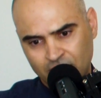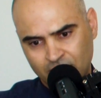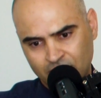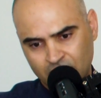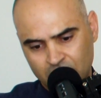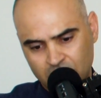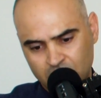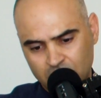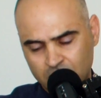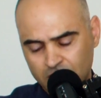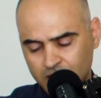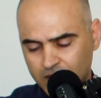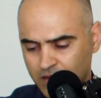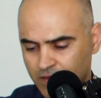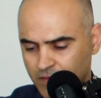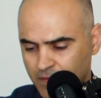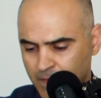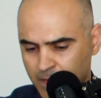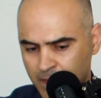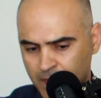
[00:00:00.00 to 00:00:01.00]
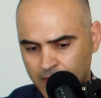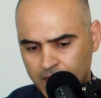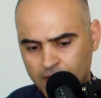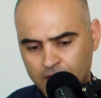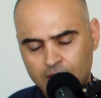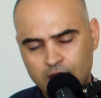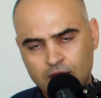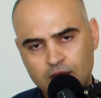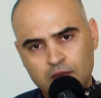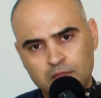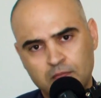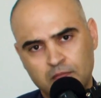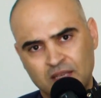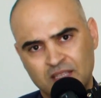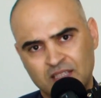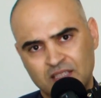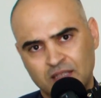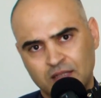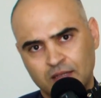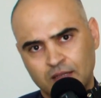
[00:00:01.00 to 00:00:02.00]
that is
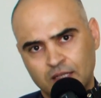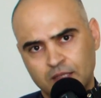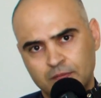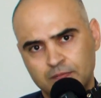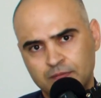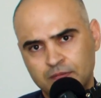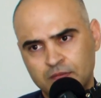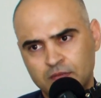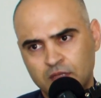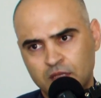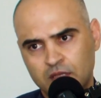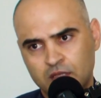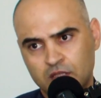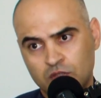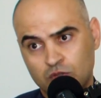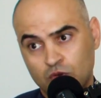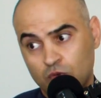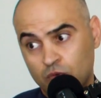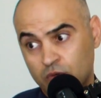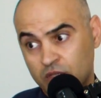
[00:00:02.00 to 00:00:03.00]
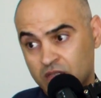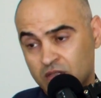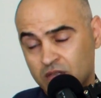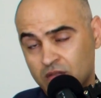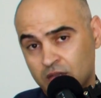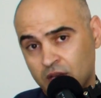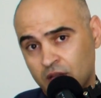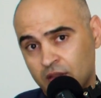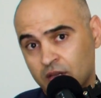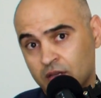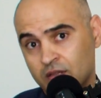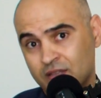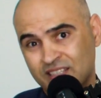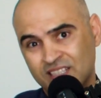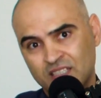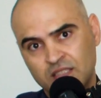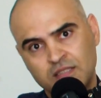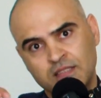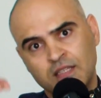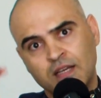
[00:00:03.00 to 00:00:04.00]
messing up, and there's always the other, the
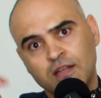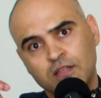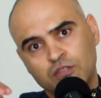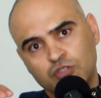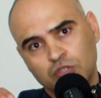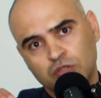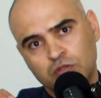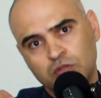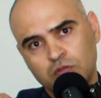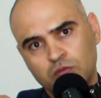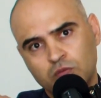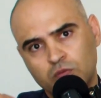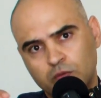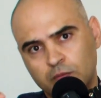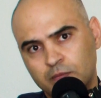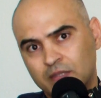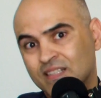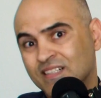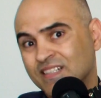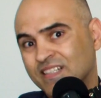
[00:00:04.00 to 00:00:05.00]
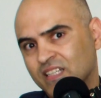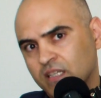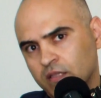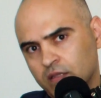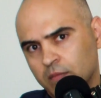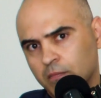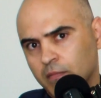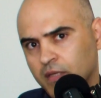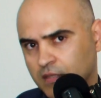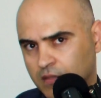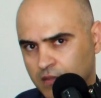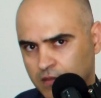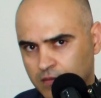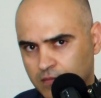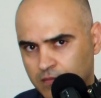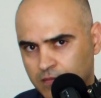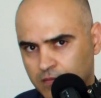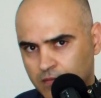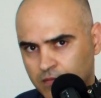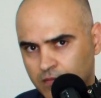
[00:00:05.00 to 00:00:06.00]
intelligent, will be cleaning the mess.
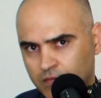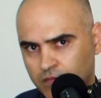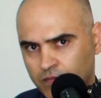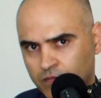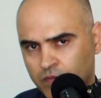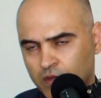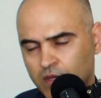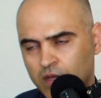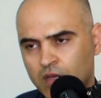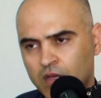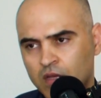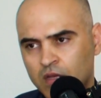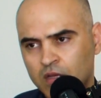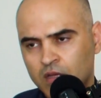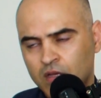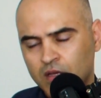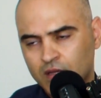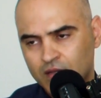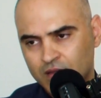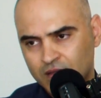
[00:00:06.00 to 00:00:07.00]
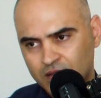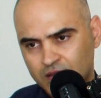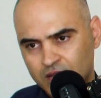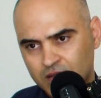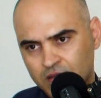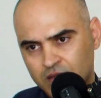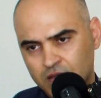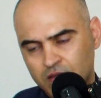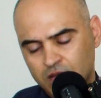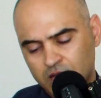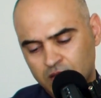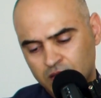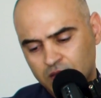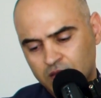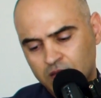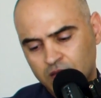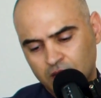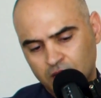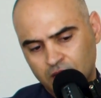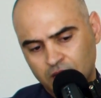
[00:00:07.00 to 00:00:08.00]
And this is
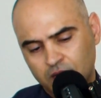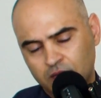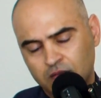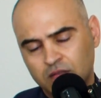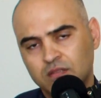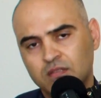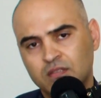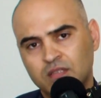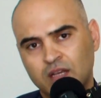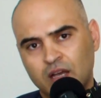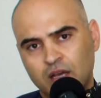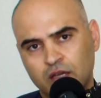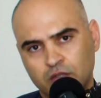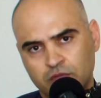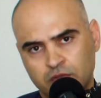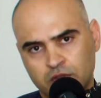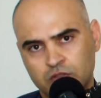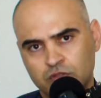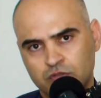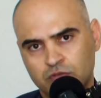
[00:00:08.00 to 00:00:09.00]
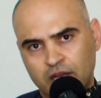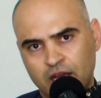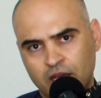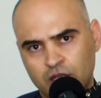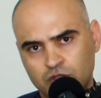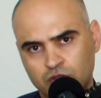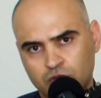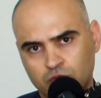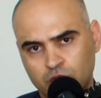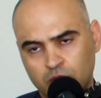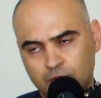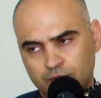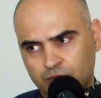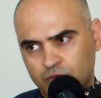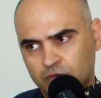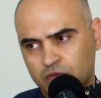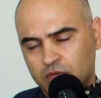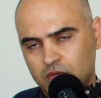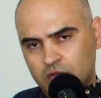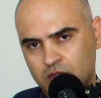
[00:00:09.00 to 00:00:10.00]
this uh, kind of interaction will
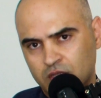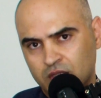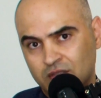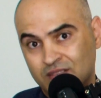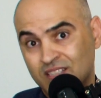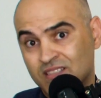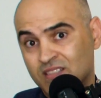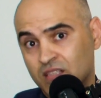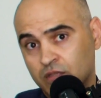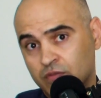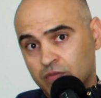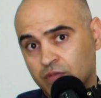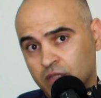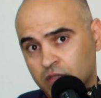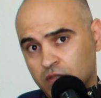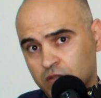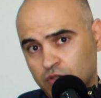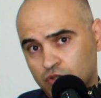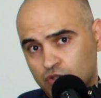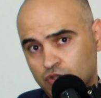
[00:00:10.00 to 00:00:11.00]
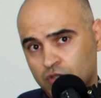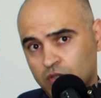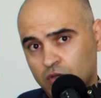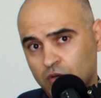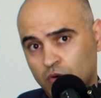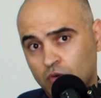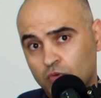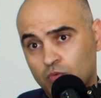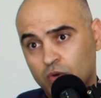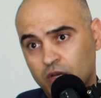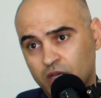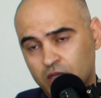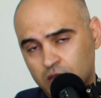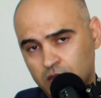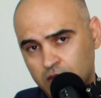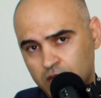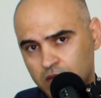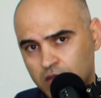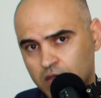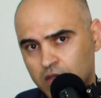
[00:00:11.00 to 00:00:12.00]
put the disadvantaged
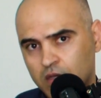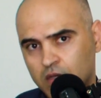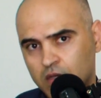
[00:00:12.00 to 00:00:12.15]
always